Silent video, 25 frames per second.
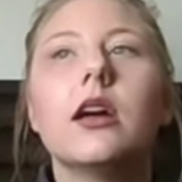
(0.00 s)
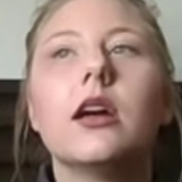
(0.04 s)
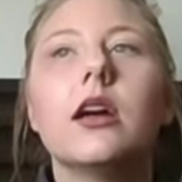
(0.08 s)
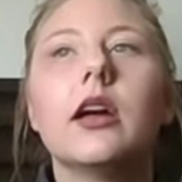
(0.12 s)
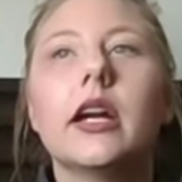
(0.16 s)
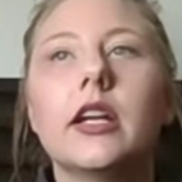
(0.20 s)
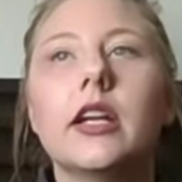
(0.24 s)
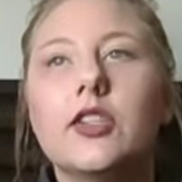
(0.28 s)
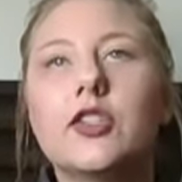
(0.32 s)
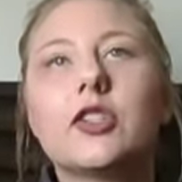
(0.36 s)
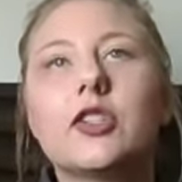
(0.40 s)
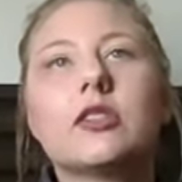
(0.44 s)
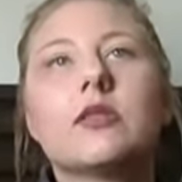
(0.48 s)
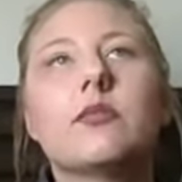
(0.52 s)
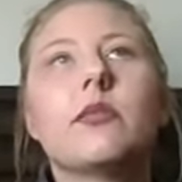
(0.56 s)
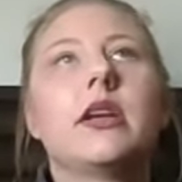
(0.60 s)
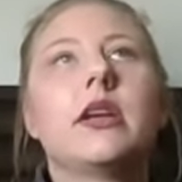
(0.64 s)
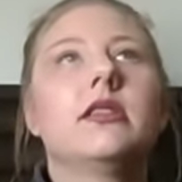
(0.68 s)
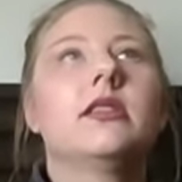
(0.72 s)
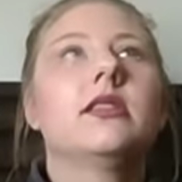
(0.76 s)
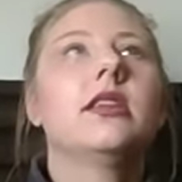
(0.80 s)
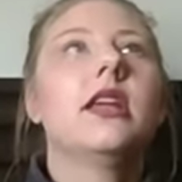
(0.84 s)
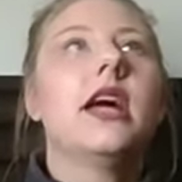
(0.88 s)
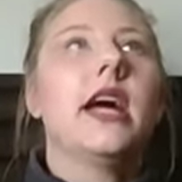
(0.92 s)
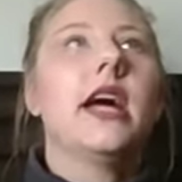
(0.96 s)
it just makes
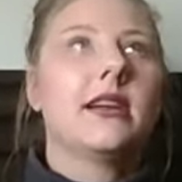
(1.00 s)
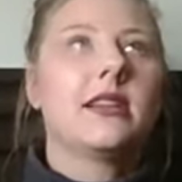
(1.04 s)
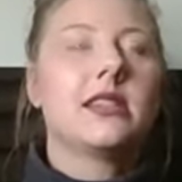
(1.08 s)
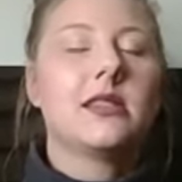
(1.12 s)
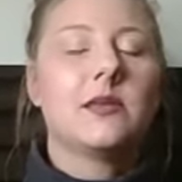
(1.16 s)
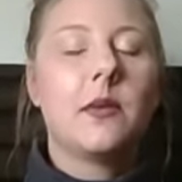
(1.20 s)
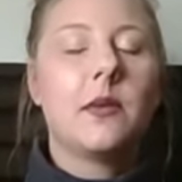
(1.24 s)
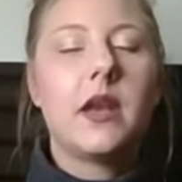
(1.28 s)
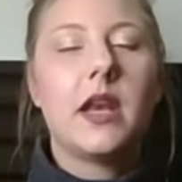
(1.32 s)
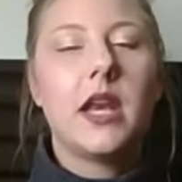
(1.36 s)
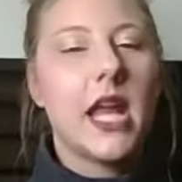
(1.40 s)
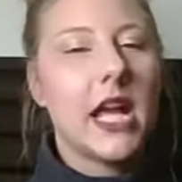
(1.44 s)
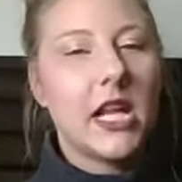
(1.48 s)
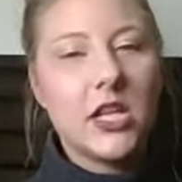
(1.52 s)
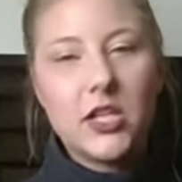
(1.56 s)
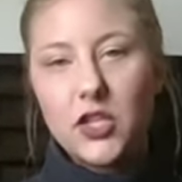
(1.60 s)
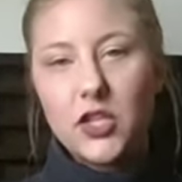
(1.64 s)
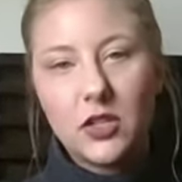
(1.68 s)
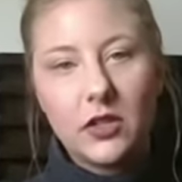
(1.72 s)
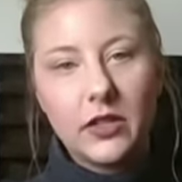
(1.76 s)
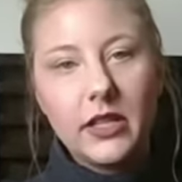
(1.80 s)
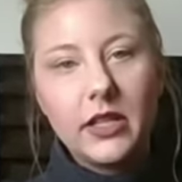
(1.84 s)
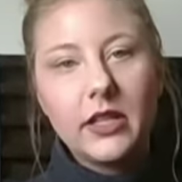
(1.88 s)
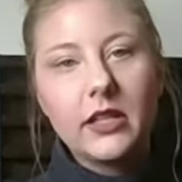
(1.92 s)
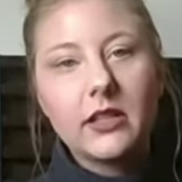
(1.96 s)
it
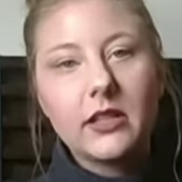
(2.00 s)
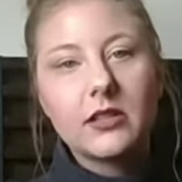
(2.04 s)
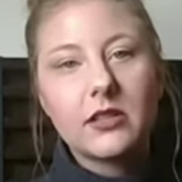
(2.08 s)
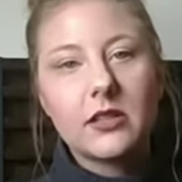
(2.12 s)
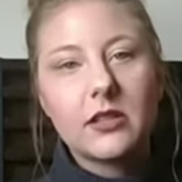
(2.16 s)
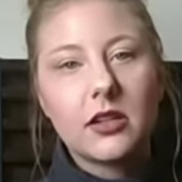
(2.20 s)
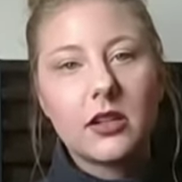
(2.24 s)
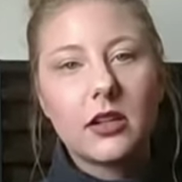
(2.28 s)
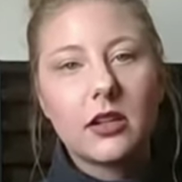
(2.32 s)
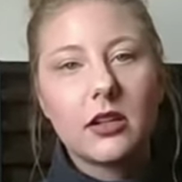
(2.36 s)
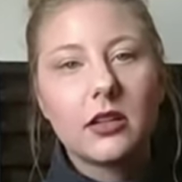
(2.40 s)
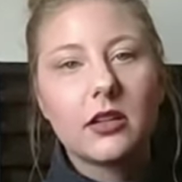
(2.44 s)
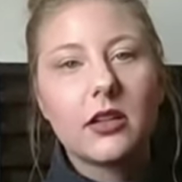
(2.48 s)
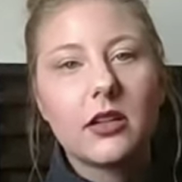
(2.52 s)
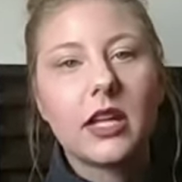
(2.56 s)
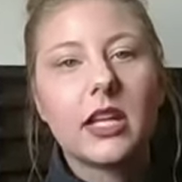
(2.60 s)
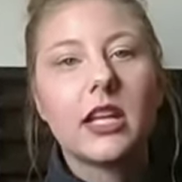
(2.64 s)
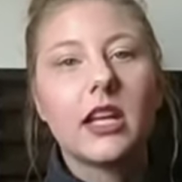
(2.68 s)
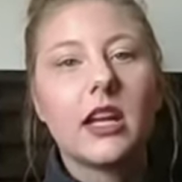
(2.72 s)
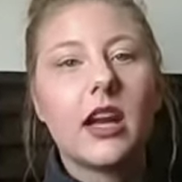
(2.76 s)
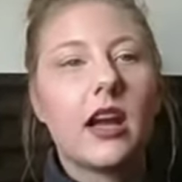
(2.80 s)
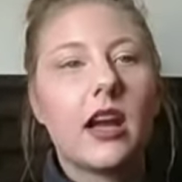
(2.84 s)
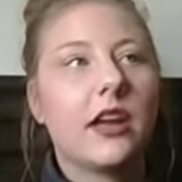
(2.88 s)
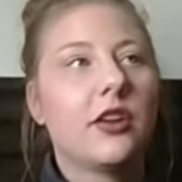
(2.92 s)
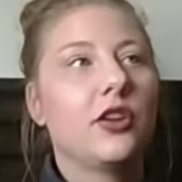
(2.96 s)
exponentially easier.
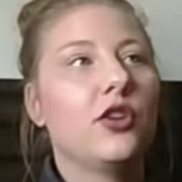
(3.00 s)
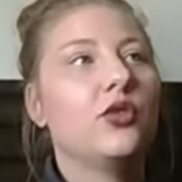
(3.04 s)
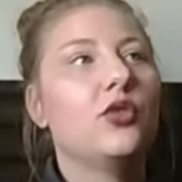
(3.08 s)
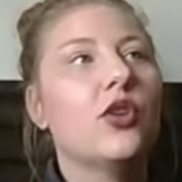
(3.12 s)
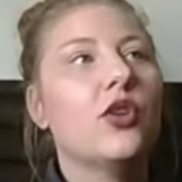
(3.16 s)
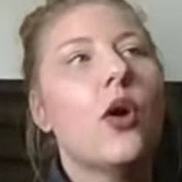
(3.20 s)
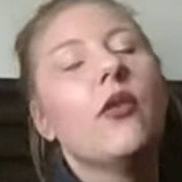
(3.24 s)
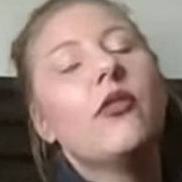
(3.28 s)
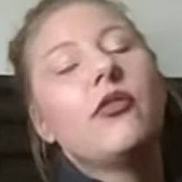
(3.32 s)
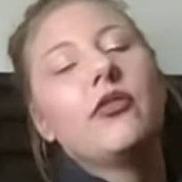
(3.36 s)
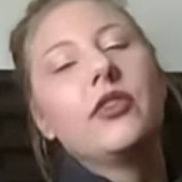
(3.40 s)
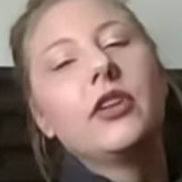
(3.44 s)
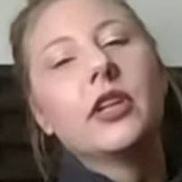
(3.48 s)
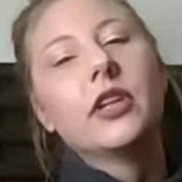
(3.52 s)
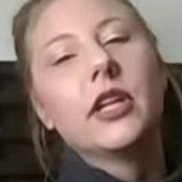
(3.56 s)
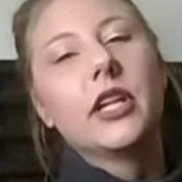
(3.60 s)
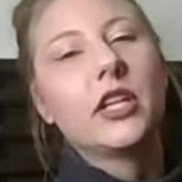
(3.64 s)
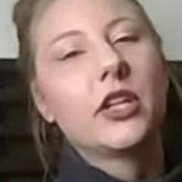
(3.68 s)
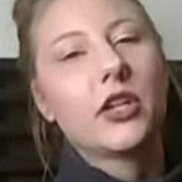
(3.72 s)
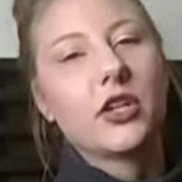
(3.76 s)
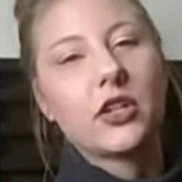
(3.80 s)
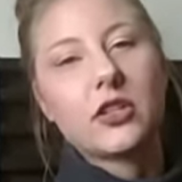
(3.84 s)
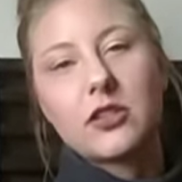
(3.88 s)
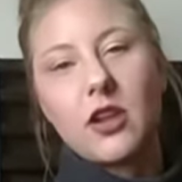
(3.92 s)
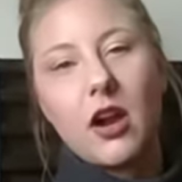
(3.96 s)
Like you don't feel like
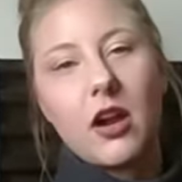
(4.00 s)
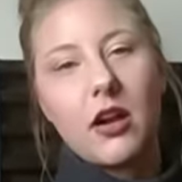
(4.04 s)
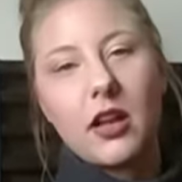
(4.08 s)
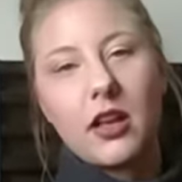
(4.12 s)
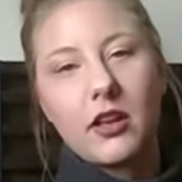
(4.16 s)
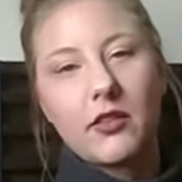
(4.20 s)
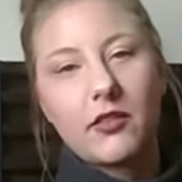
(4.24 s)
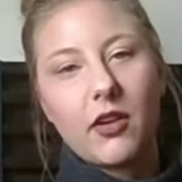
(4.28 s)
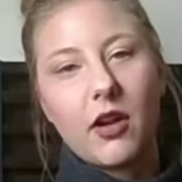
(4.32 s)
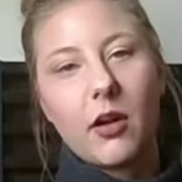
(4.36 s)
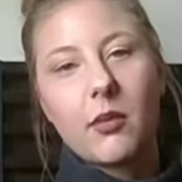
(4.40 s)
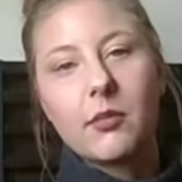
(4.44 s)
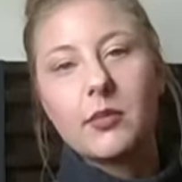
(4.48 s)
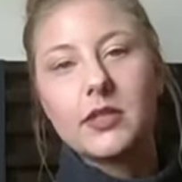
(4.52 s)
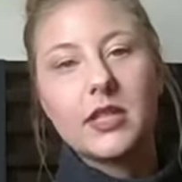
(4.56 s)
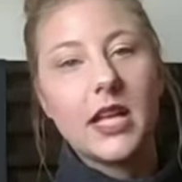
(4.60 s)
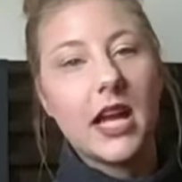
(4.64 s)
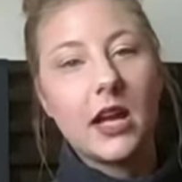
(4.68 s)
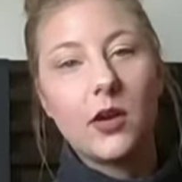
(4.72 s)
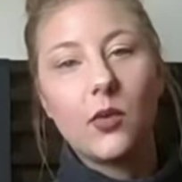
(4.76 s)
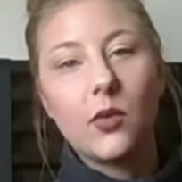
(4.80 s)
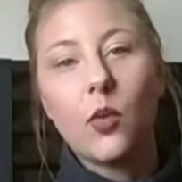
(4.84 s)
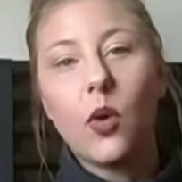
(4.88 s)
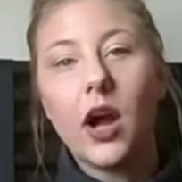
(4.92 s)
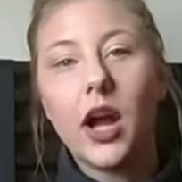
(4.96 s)
you're starting from
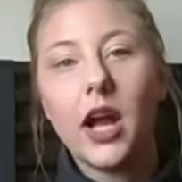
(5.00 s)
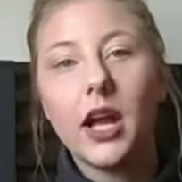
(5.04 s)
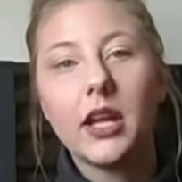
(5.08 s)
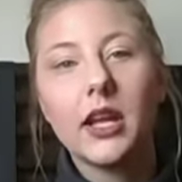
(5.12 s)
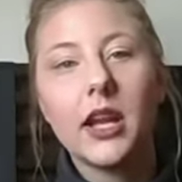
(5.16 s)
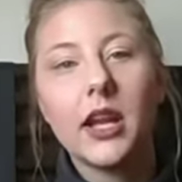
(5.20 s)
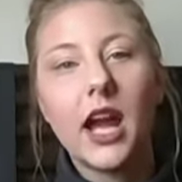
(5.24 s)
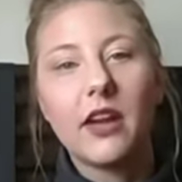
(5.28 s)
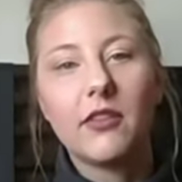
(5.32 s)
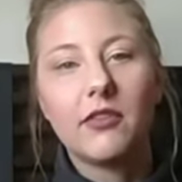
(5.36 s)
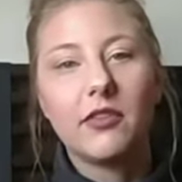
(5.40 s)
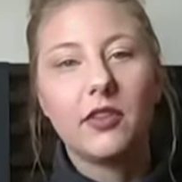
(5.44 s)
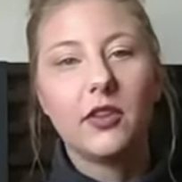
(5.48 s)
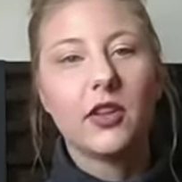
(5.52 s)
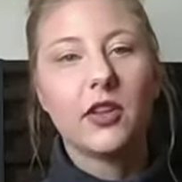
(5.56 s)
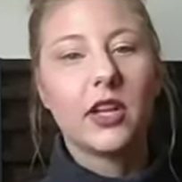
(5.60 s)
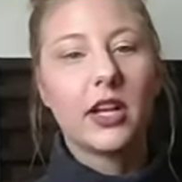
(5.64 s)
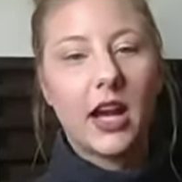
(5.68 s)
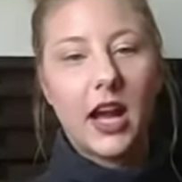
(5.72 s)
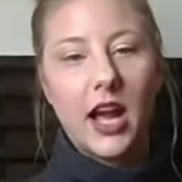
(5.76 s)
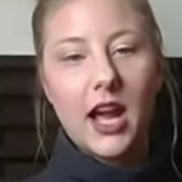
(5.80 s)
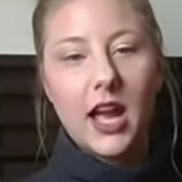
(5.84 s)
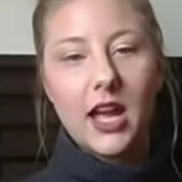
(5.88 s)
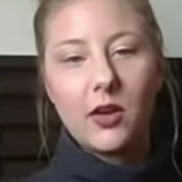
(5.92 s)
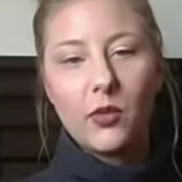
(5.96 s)
day one. I feel like
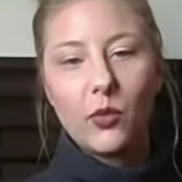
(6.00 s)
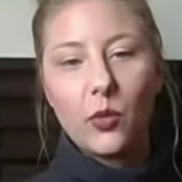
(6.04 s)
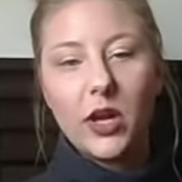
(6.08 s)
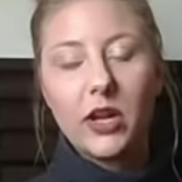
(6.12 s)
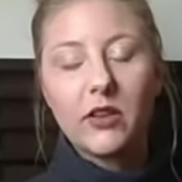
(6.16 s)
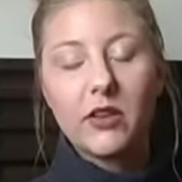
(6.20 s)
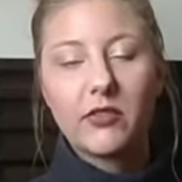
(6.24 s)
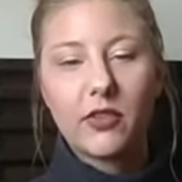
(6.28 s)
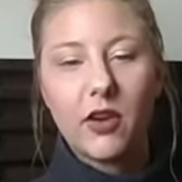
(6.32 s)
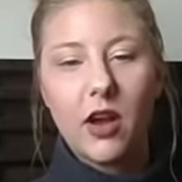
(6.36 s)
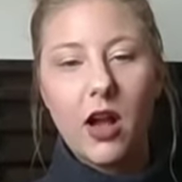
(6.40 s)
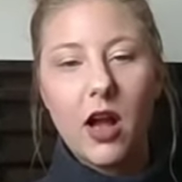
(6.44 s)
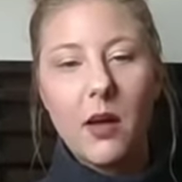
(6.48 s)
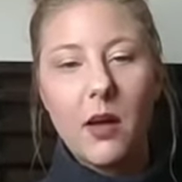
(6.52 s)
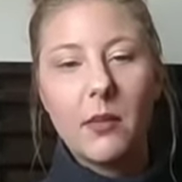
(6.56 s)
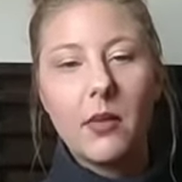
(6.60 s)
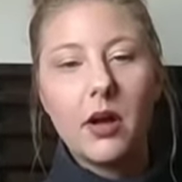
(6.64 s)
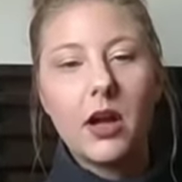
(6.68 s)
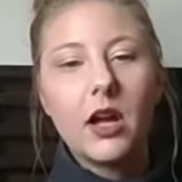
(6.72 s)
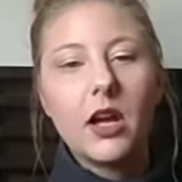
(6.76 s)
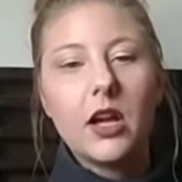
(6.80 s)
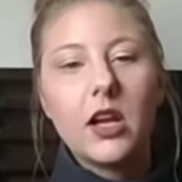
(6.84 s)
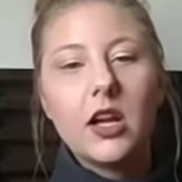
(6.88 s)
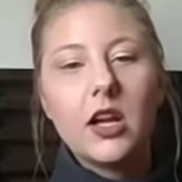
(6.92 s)
I went from,